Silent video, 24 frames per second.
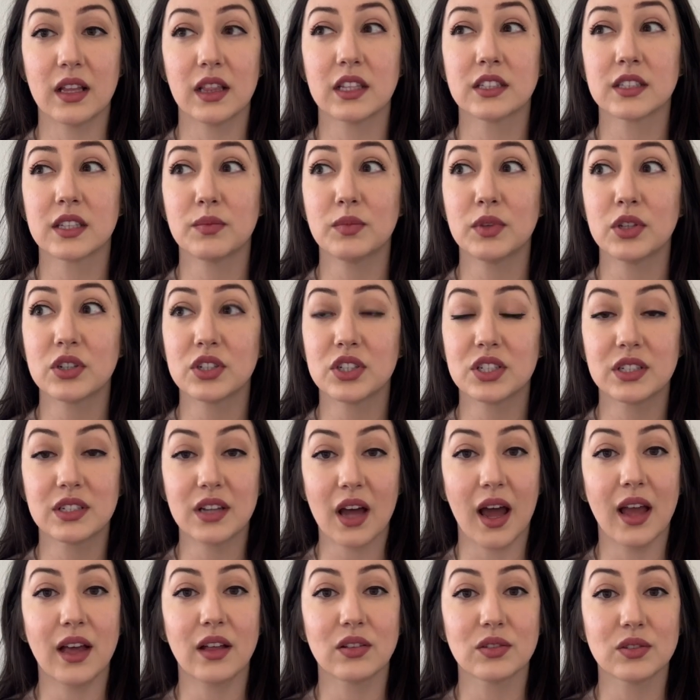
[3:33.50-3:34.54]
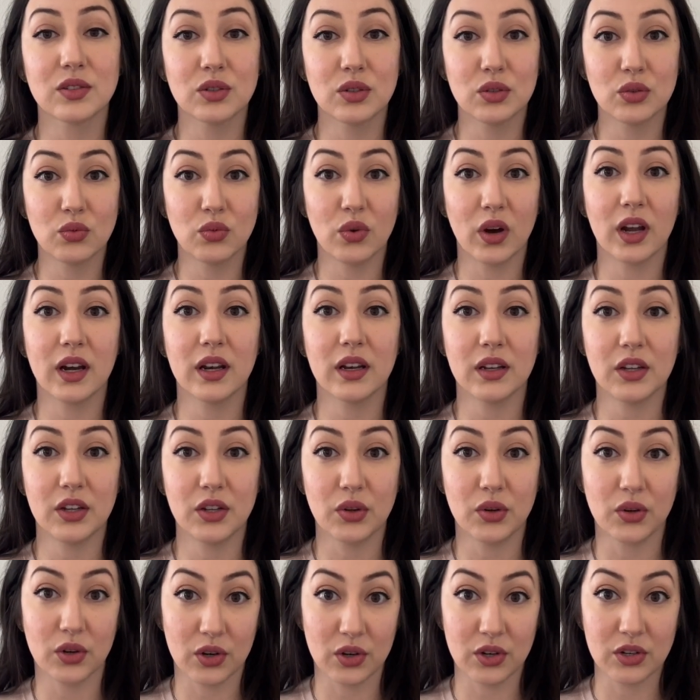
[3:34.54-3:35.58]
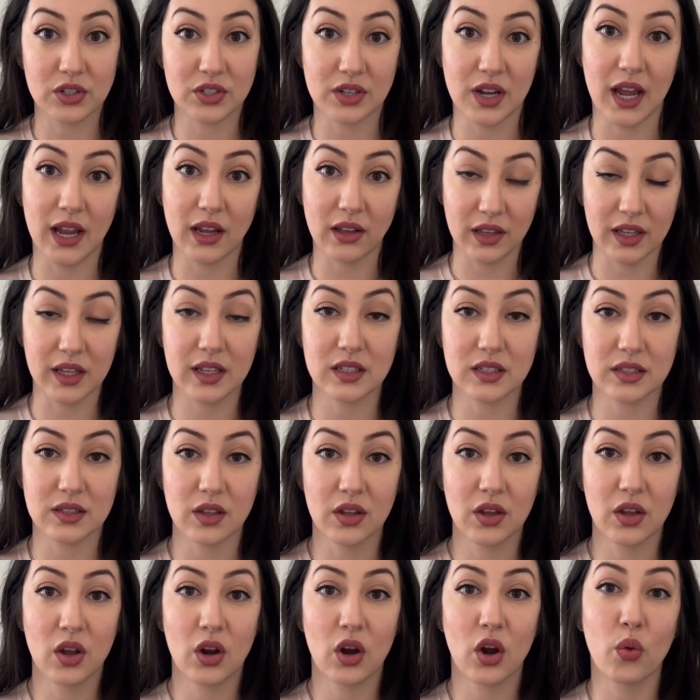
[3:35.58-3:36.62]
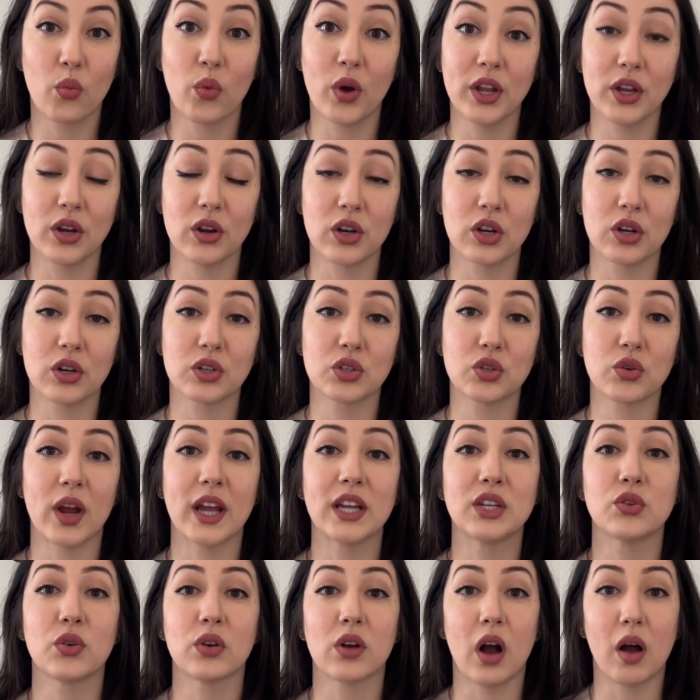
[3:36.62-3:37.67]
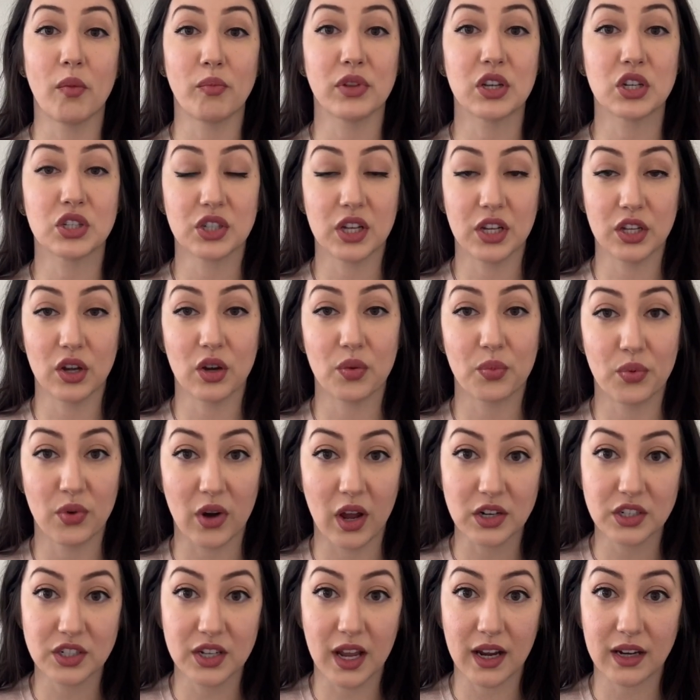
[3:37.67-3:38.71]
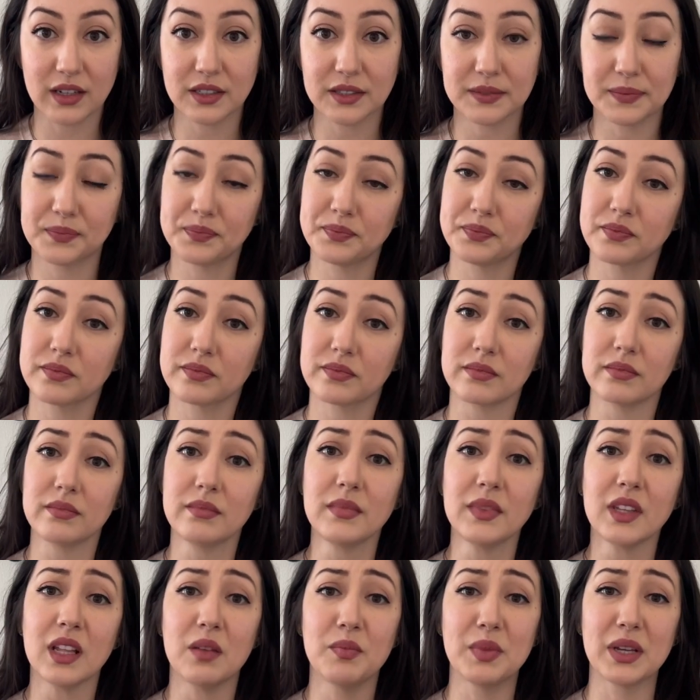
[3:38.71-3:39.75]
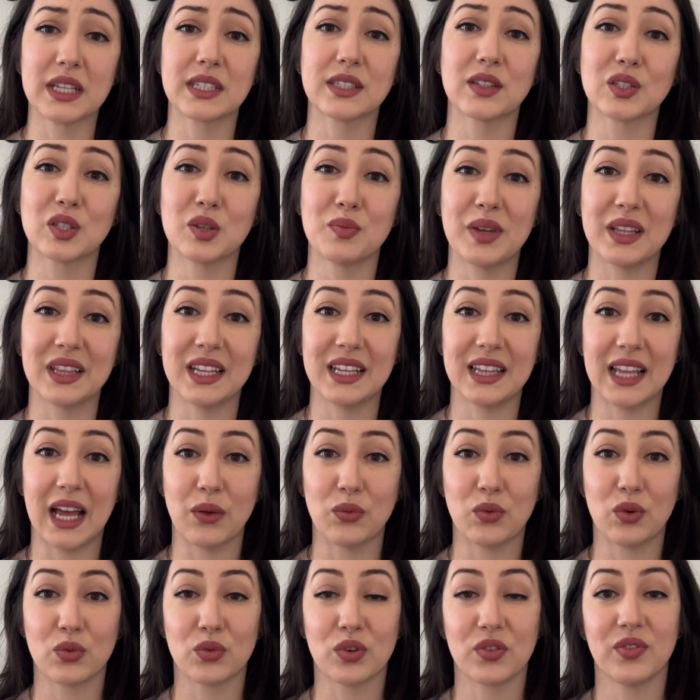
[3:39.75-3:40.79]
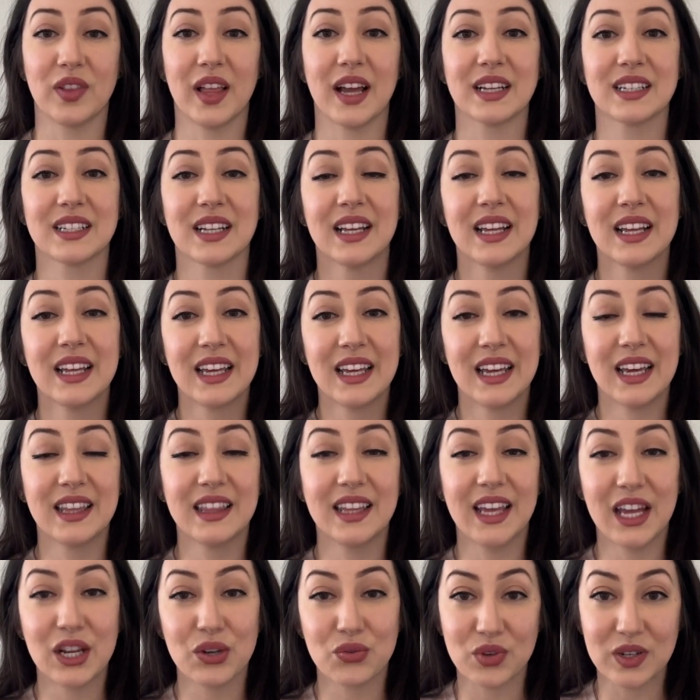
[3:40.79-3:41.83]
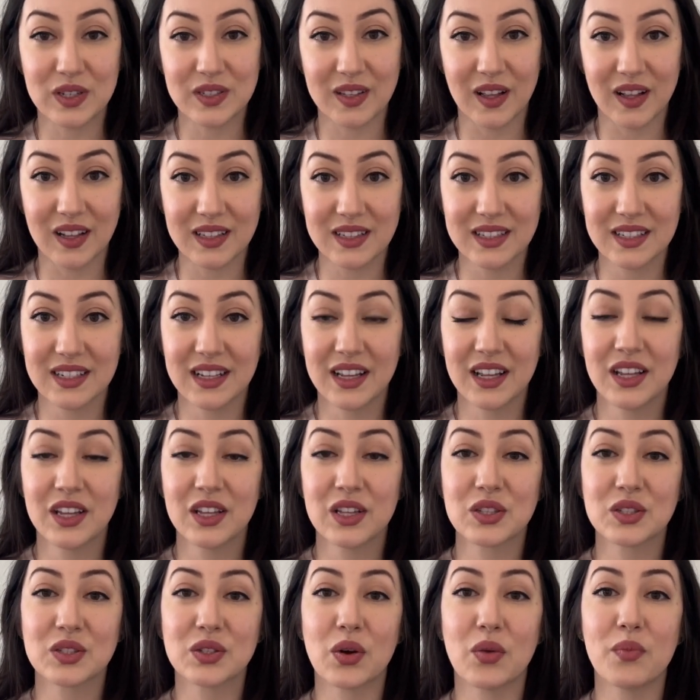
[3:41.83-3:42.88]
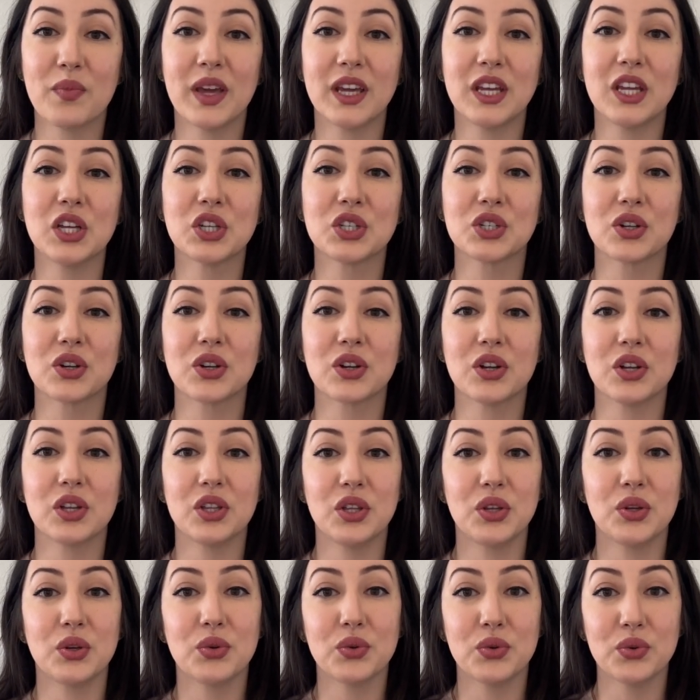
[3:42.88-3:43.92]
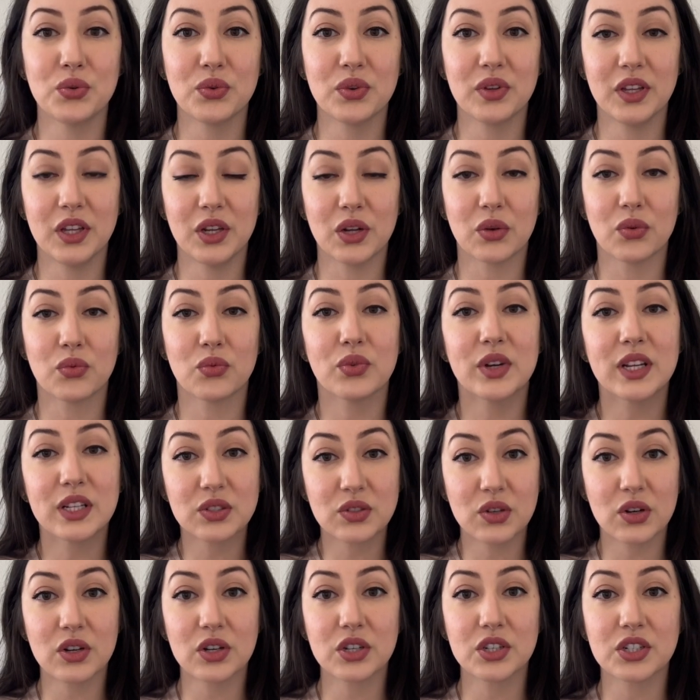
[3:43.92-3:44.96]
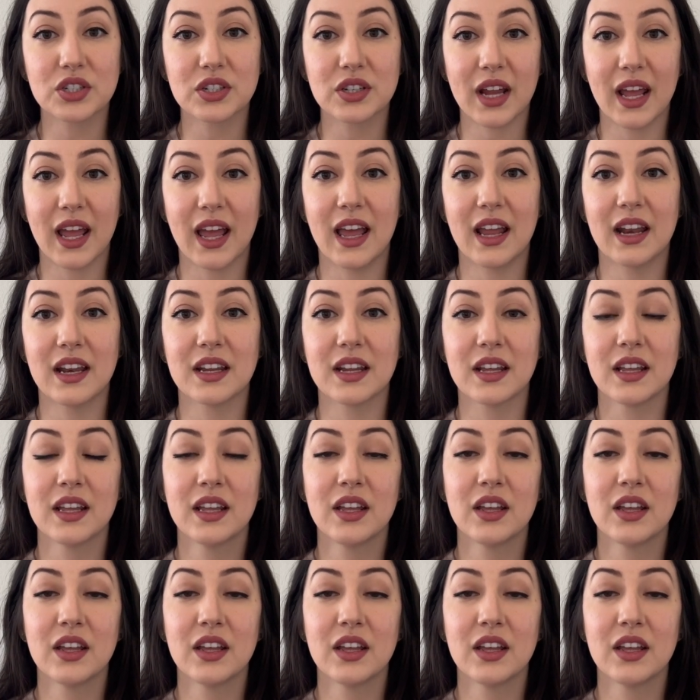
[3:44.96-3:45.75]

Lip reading: similar style to what your style is, or what you're trying to accomplish in your project, because ultimately that will reflect in the end results. So making sure you research and